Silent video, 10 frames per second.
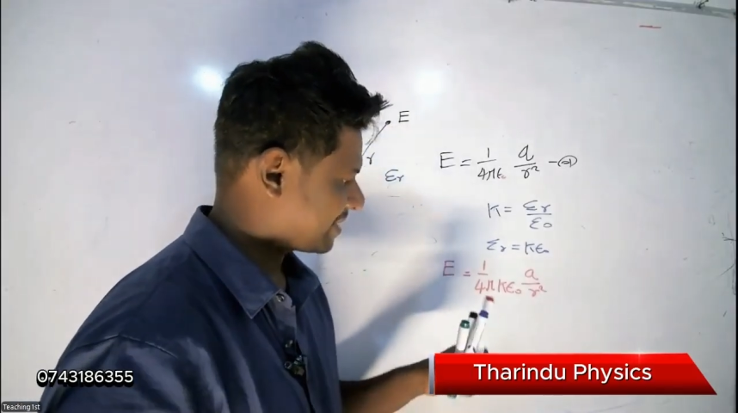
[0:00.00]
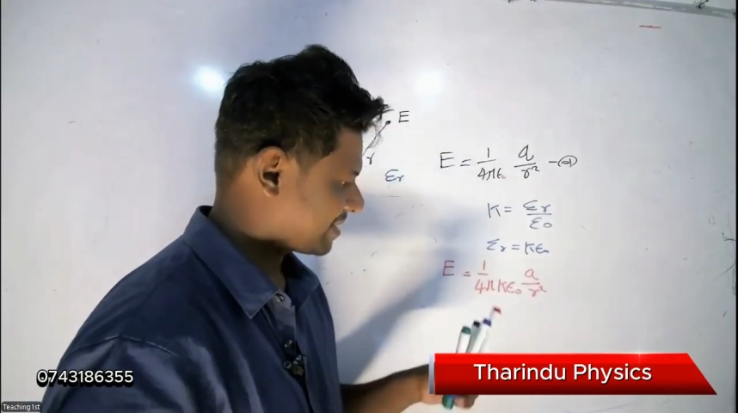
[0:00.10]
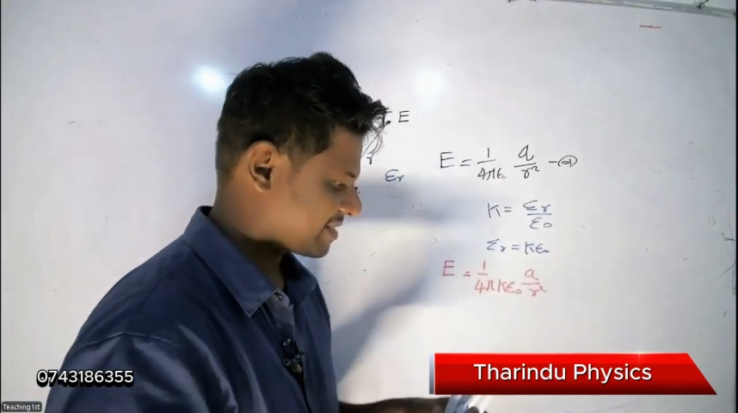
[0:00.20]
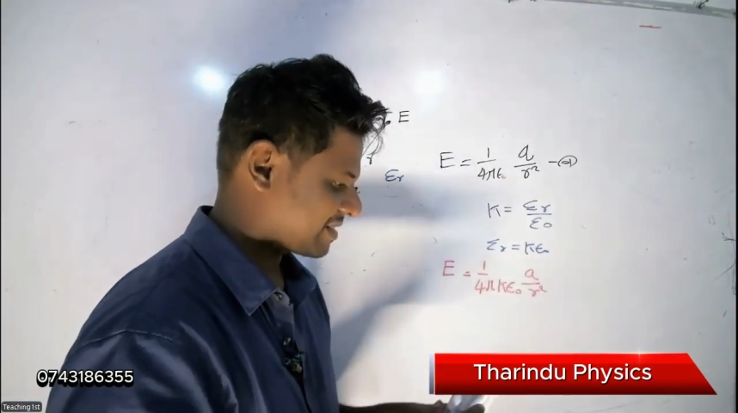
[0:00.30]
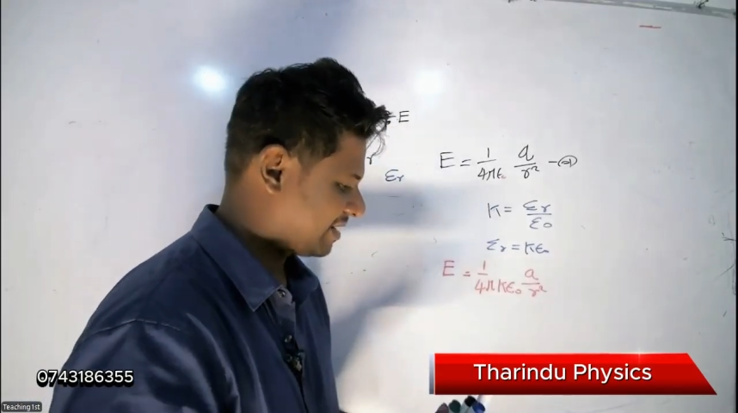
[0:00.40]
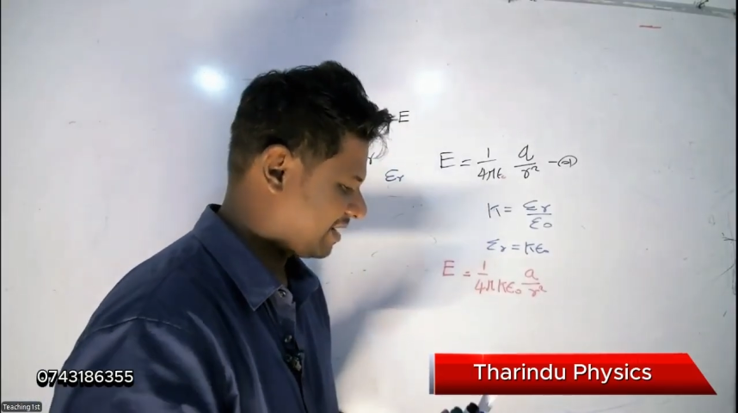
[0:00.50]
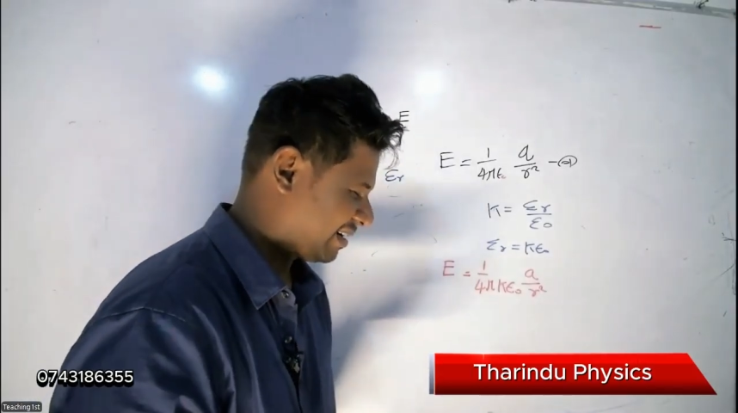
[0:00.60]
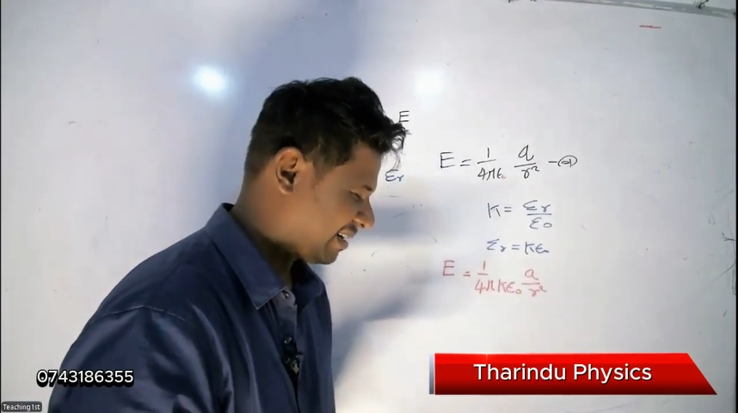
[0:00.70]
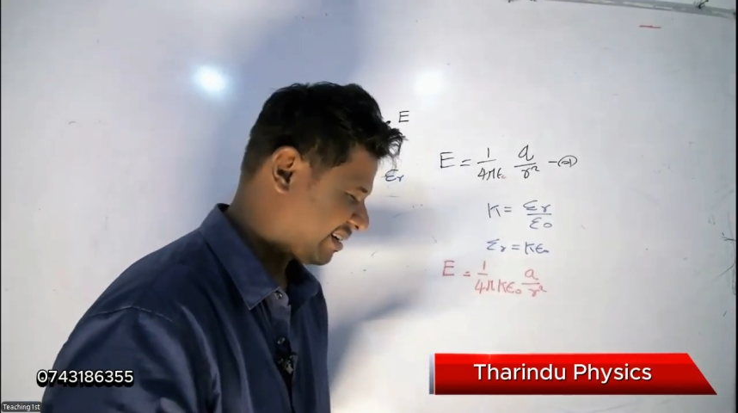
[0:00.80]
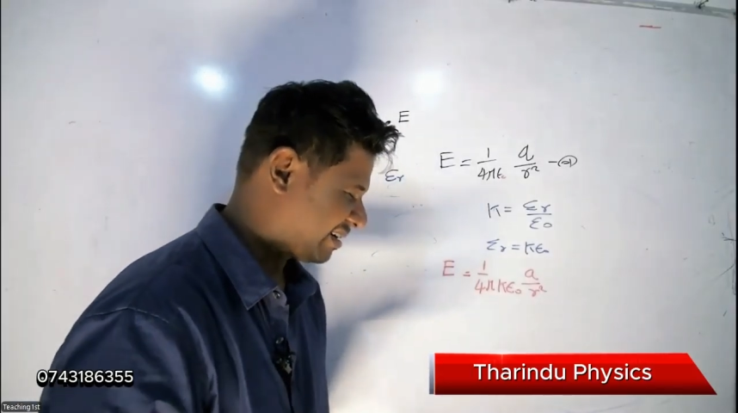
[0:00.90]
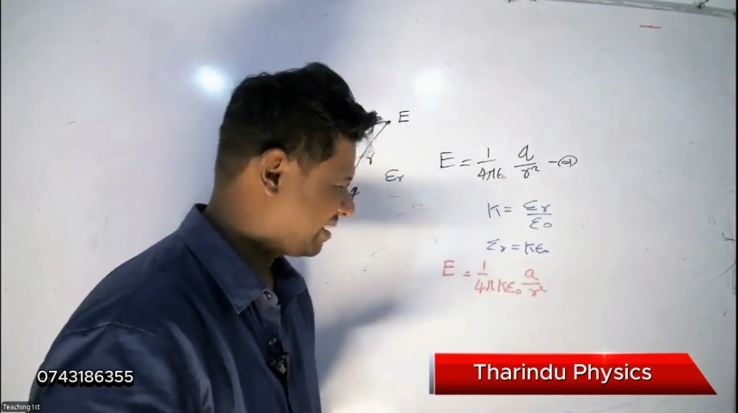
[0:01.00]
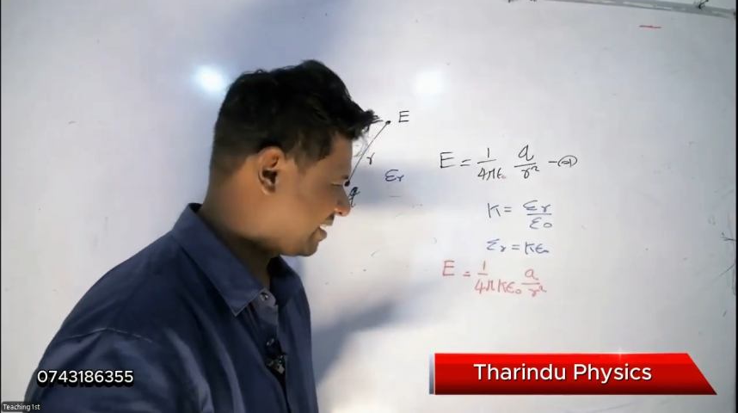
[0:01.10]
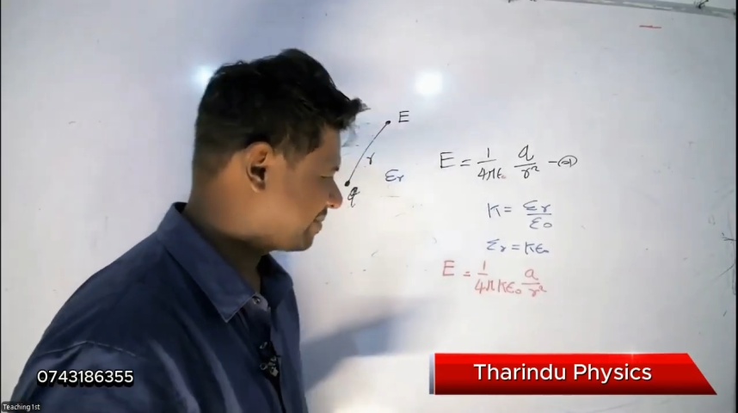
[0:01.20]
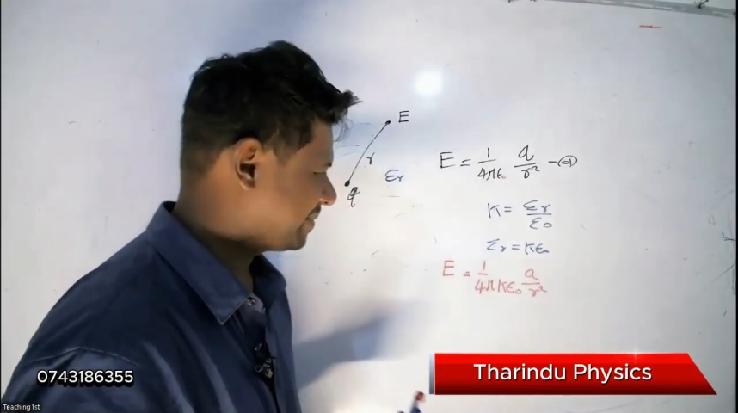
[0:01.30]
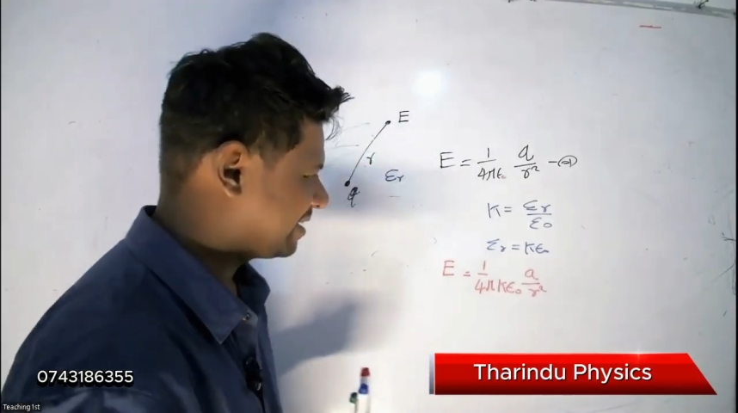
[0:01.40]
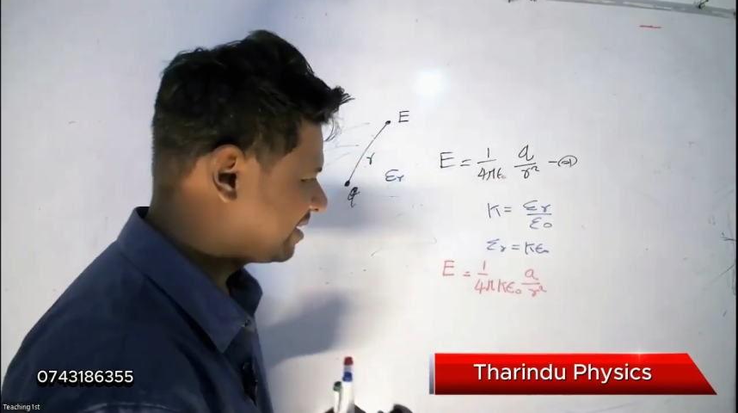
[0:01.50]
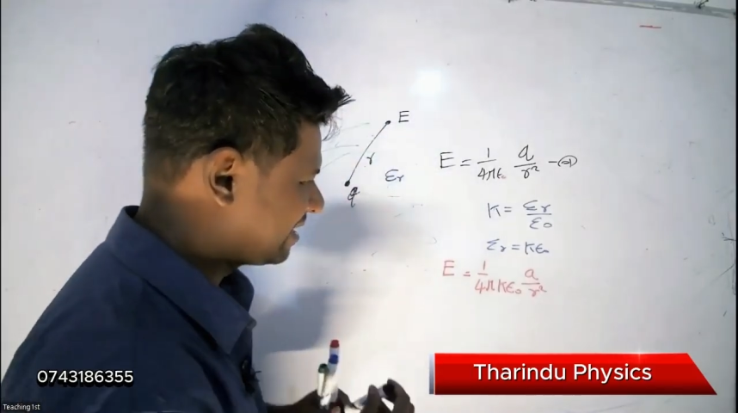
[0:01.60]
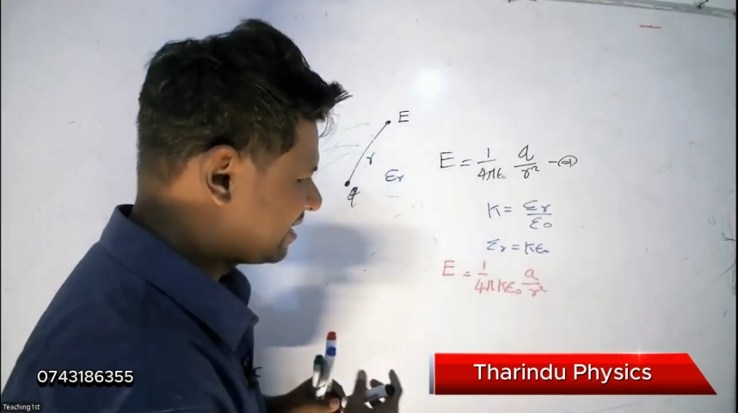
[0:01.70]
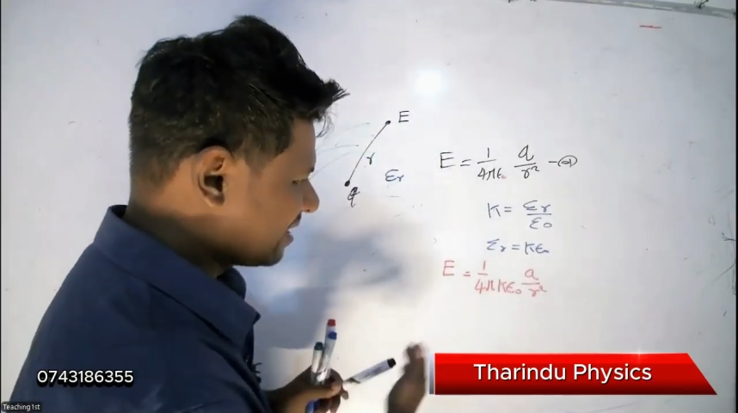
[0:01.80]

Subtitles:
just, let me,